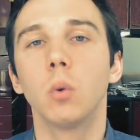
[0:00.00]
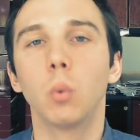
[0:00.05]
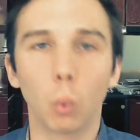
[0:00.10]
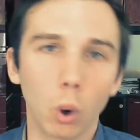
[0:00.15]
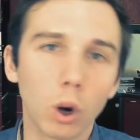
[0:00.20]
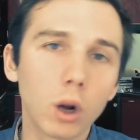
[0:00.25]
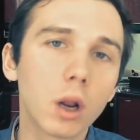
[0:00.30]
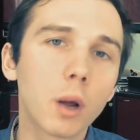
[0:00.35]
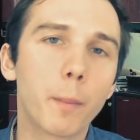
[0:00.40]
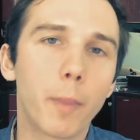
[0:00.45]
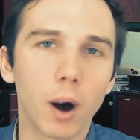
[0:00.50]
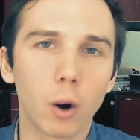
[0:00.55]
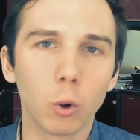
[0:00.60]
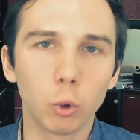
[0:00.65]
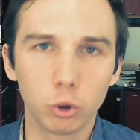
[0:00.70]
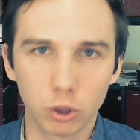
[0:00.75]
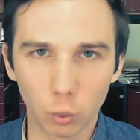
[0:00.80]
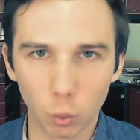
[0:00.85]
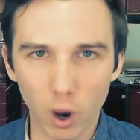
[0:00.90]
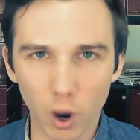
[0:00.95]
What about
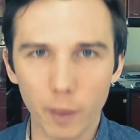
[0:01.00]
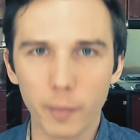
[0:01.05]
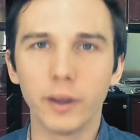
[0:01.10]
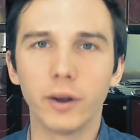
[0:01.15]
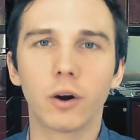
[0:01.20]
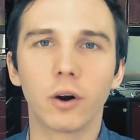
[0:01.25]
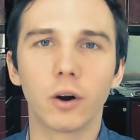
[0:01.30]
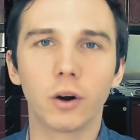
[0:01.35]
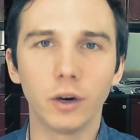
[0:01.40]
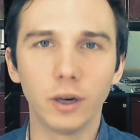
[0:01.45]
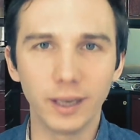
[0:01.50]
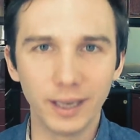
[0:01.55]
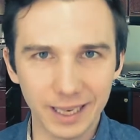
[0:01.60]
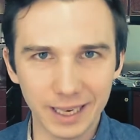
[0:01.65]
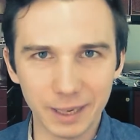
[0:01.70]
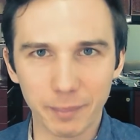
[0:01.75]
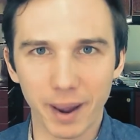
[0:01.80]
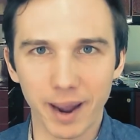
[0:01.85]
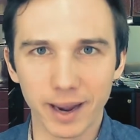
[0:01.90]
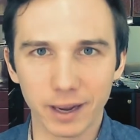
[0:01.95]
the webinar
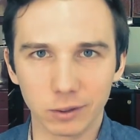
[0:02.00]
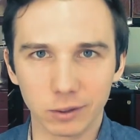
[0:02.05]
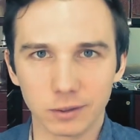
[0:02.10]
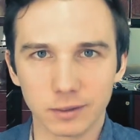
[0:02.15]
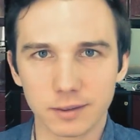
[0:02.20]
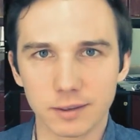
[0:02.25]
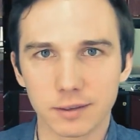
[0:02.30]
emails?